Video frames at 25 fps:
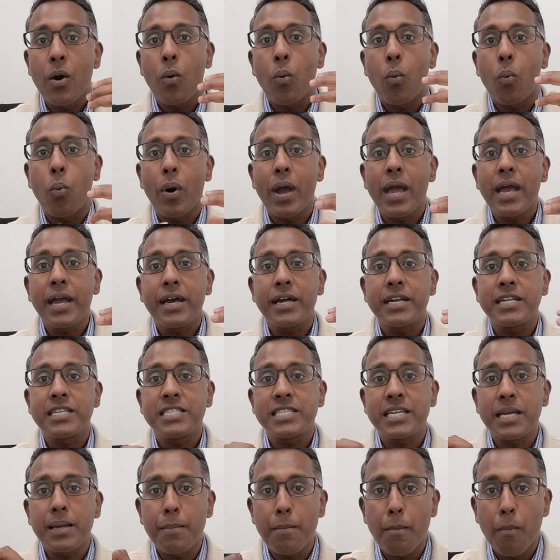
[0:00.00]
we're going to
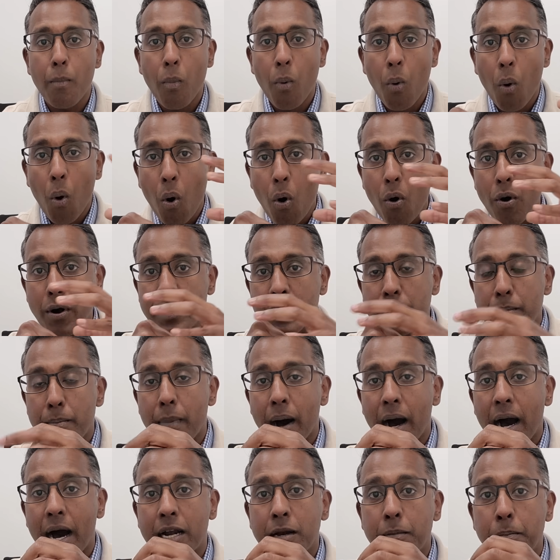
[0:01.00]
see more
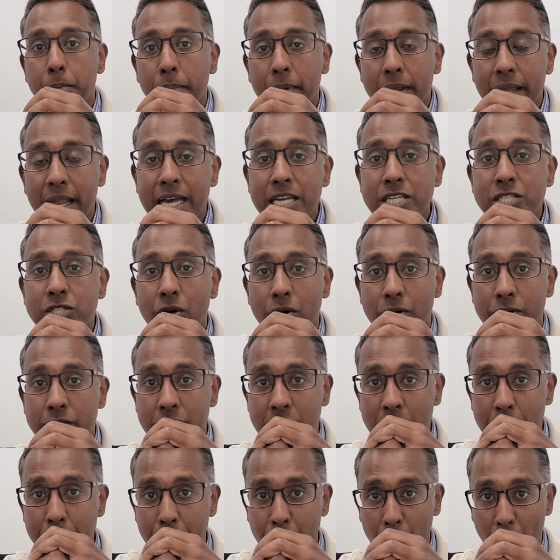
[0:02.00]
demand placed
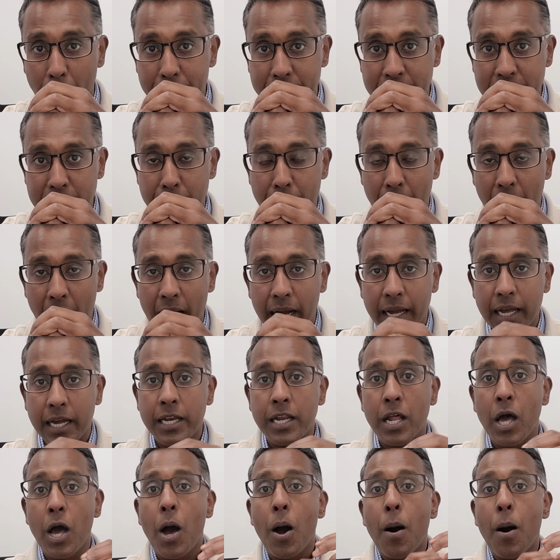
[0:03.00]
onto the property market,